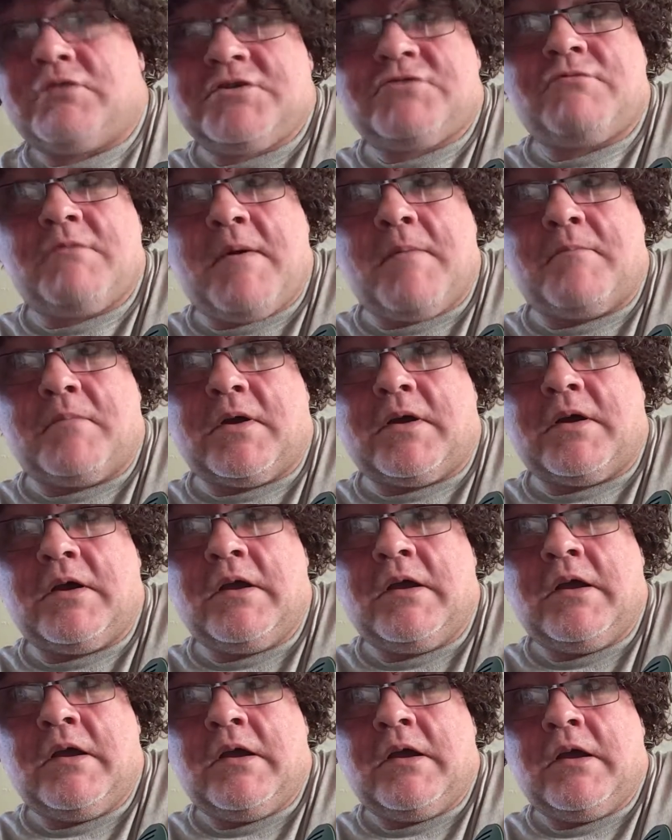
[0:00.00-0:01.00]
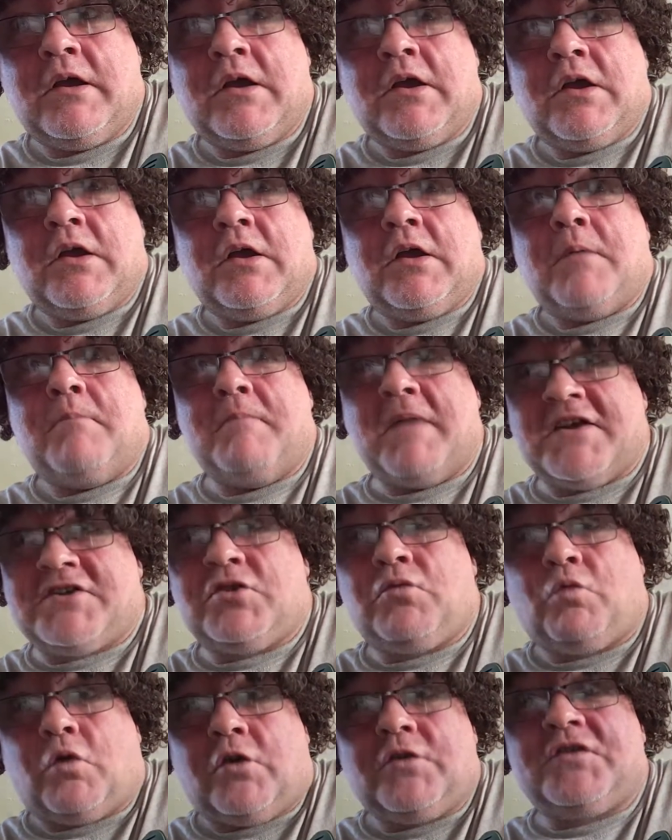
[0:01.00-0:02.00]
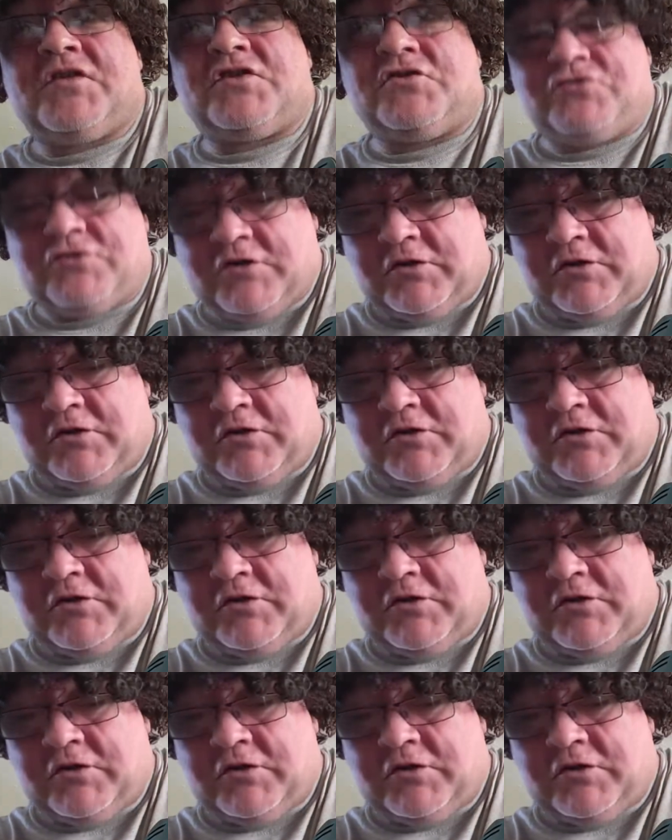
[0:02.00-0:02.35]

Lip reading: remember, measure once, drill